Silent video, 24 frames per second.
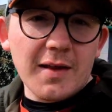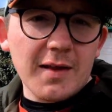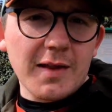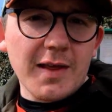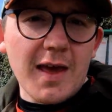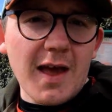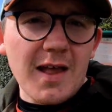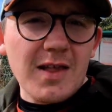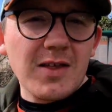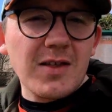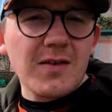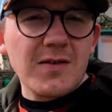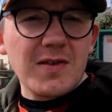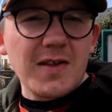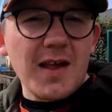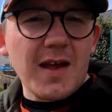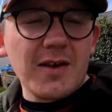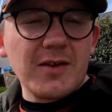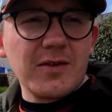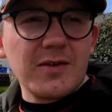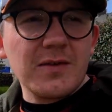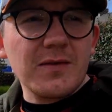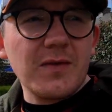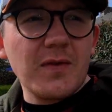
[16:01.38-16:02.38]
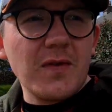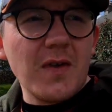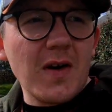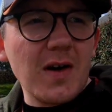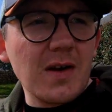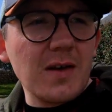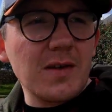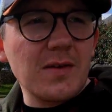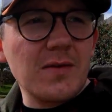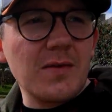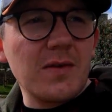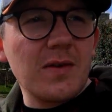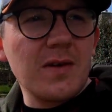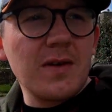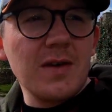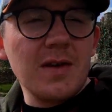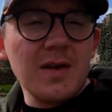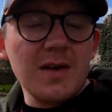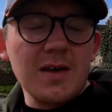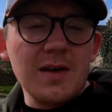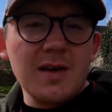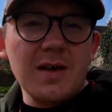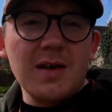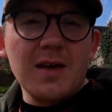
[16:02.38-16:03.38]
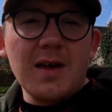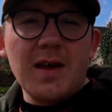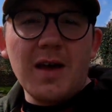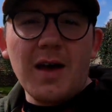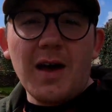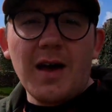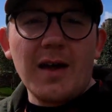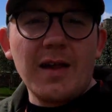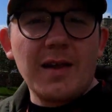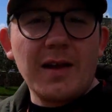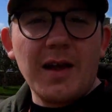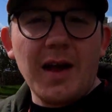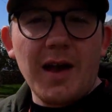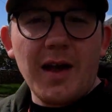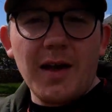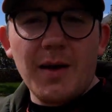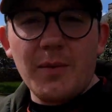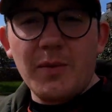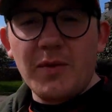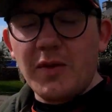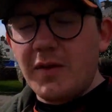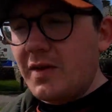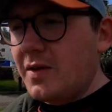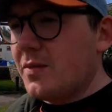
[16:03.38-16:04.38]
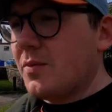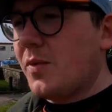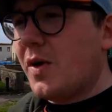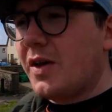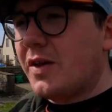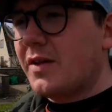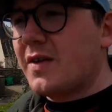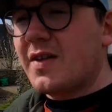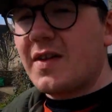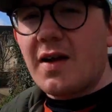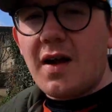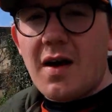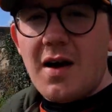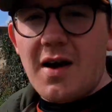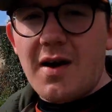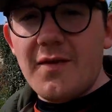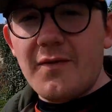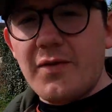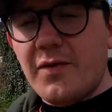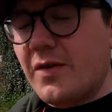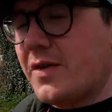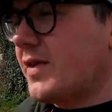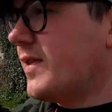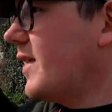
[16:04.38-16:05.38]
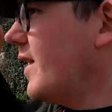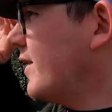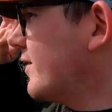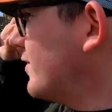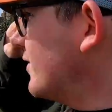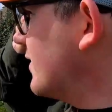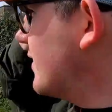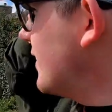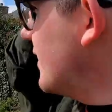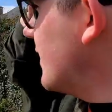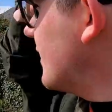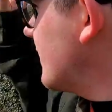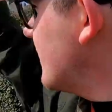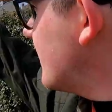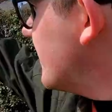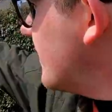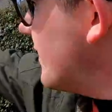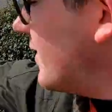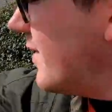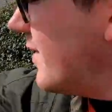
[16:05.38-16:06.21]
in the end of section 5, and this is where you start for section 6